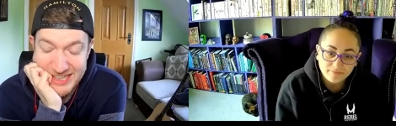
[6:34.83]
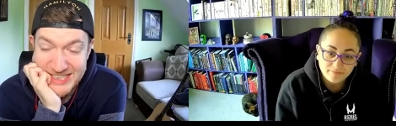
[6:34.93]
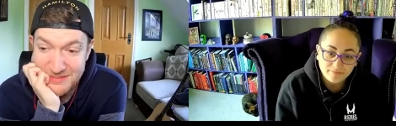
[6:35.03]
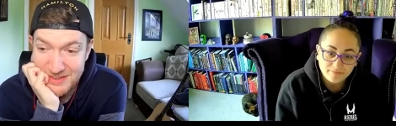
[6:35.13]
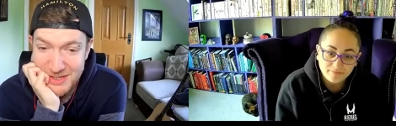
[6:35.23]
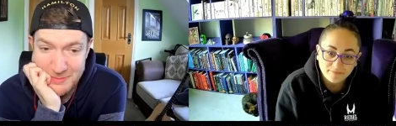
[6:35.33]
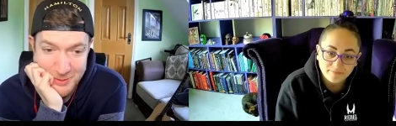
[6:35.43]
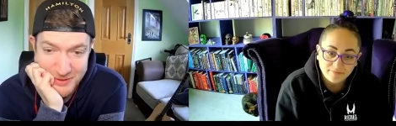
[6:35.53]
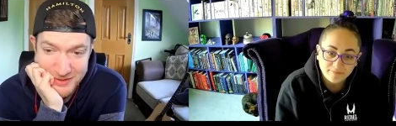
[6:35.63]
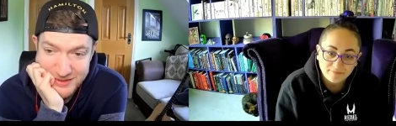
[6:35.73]
Speaker 1: it's a very good
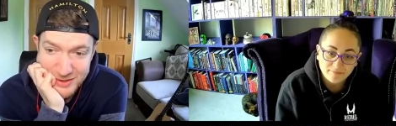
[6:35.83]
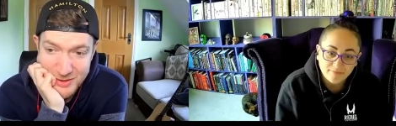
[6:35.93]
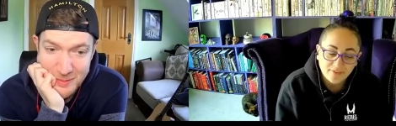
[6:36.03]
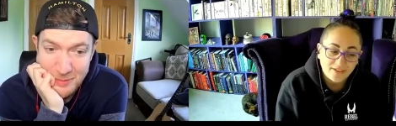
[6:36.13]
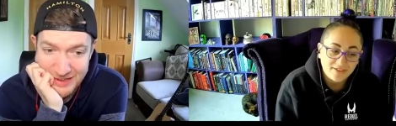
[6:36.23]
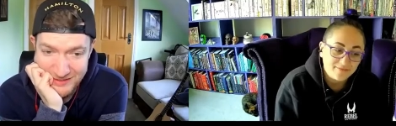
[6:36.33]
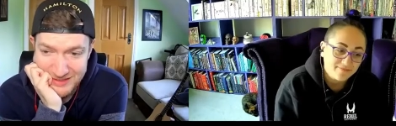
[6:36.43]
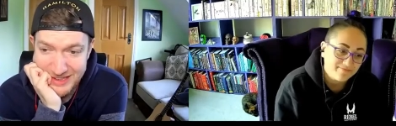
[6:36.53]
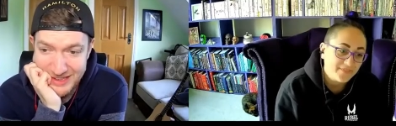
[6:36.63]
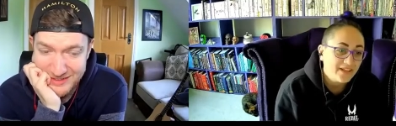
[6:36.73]
book you should be proud like
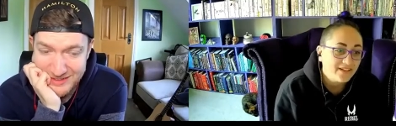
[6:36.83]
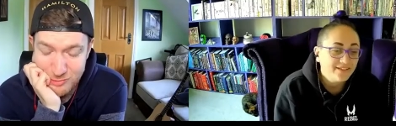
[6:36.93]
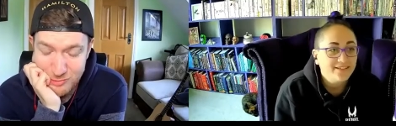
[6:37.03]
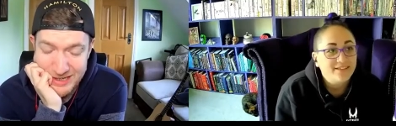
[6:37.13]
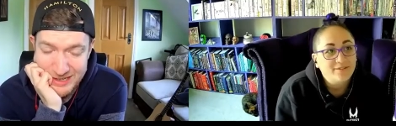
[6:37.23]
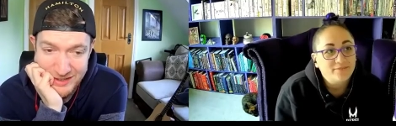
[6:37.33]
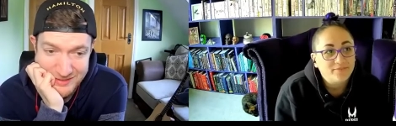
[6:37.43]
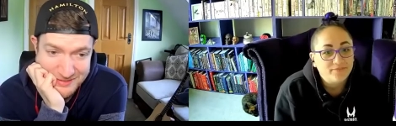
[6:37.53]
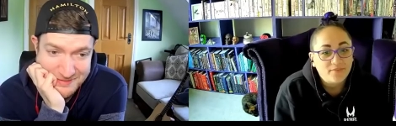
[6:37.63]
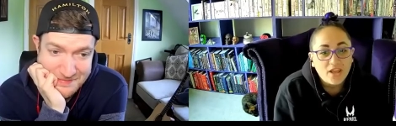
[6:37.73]
it's it's really good
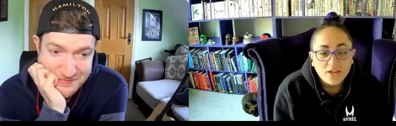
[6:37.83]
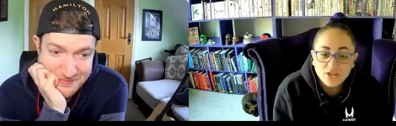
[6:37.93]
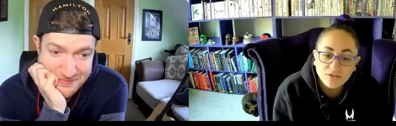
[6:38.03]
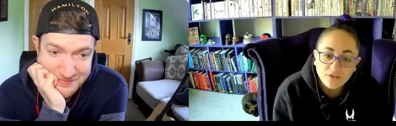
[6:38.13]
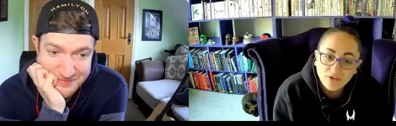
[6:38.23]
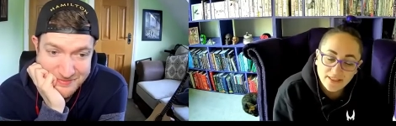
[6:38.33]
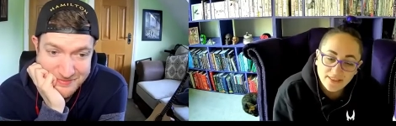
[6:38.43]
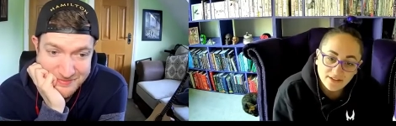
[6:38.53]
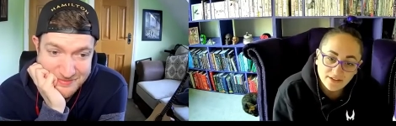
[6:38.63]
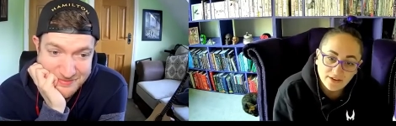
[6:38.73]
Speaker 2: do you not get that
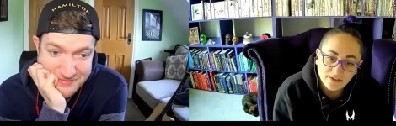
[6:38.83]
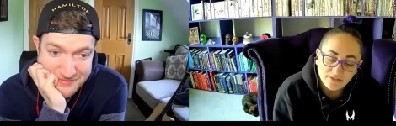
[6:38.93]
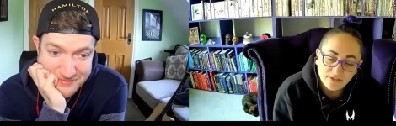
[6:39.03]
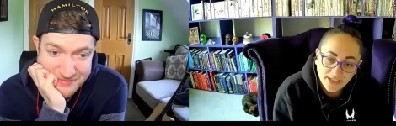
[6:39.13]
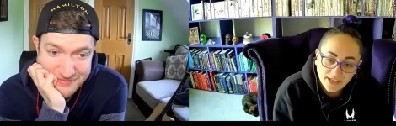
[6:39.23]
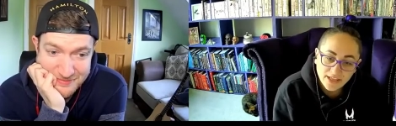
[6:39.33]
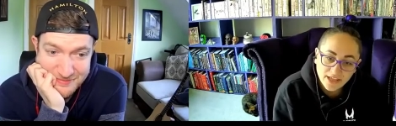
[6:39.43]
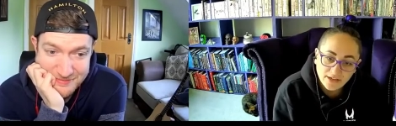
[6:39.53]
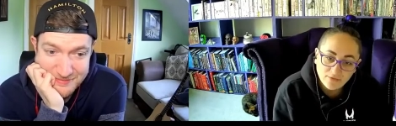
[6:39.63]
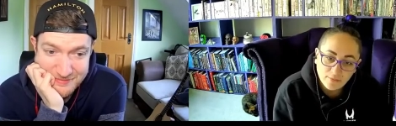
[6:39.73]
though like at the end
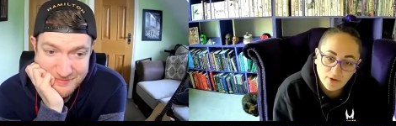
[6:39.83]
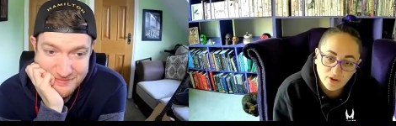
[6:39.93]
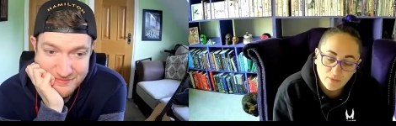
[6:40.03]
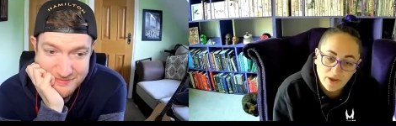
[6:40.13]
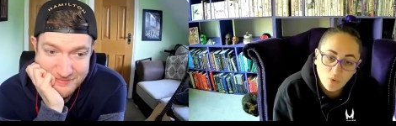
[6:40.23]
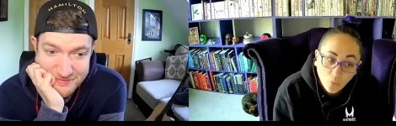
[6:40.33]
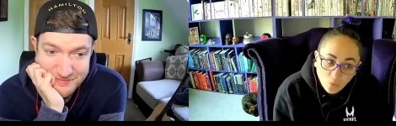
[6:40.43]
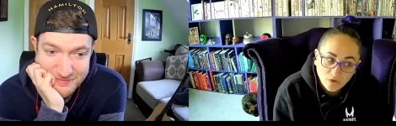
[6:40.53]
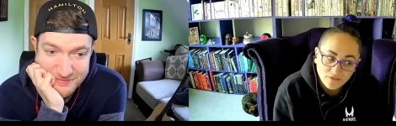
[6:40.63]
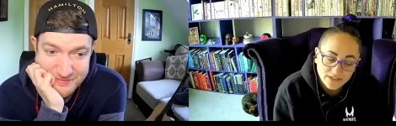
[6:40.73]
of a book where all
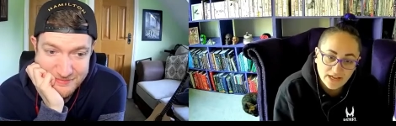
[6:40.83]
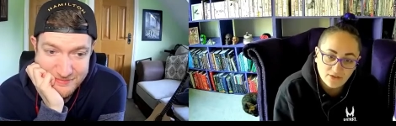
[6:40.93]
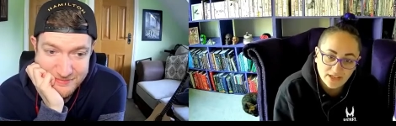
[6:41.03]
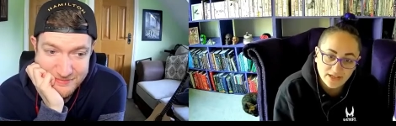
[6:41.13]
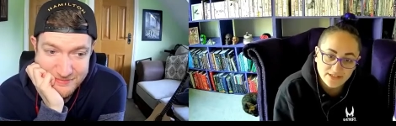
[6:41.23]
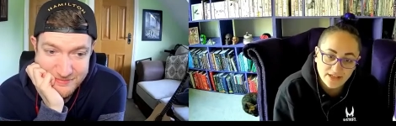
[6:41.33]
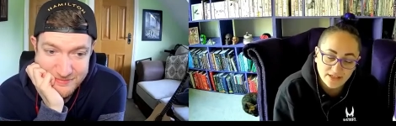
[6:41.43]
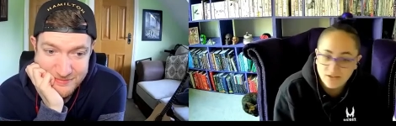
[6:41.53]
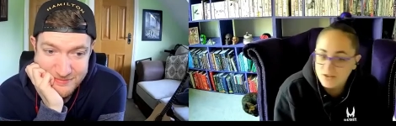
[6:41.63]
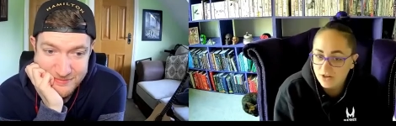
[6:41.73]
of the doubt kicks in
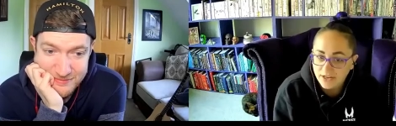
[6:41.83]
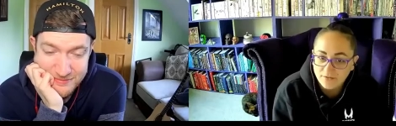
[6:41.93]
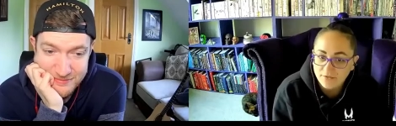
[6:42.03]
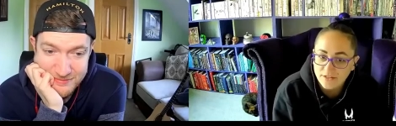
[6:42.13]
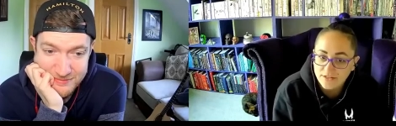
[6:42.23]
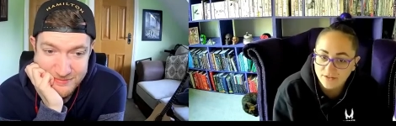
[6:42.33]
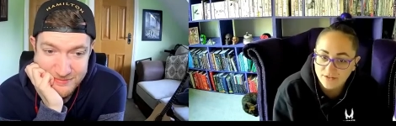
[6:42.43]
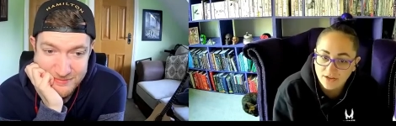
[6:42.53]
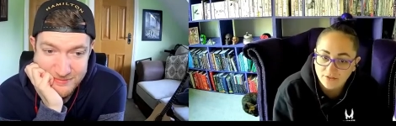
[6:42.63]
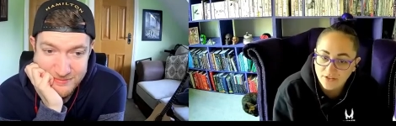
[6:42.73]
and you like convince
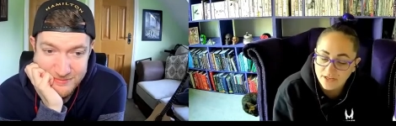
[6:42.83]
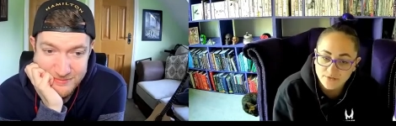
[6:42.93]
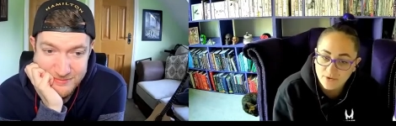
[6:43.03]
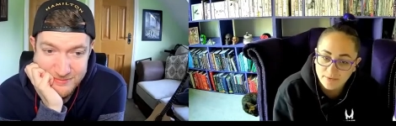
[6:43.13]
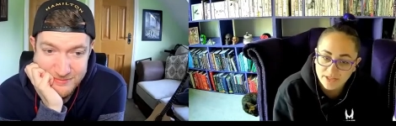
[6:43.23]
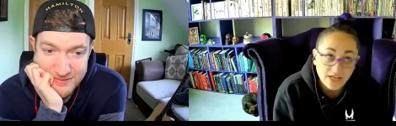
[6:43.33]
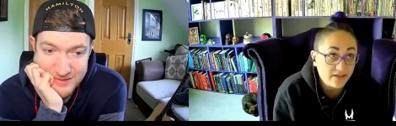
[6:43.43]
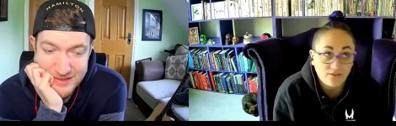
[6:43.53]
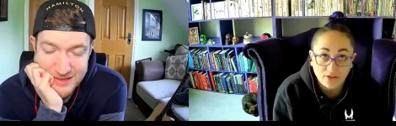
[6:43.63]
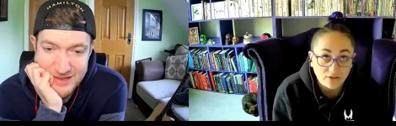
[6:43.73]
yourself that it's rubbish even
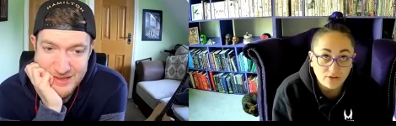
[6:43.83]
though you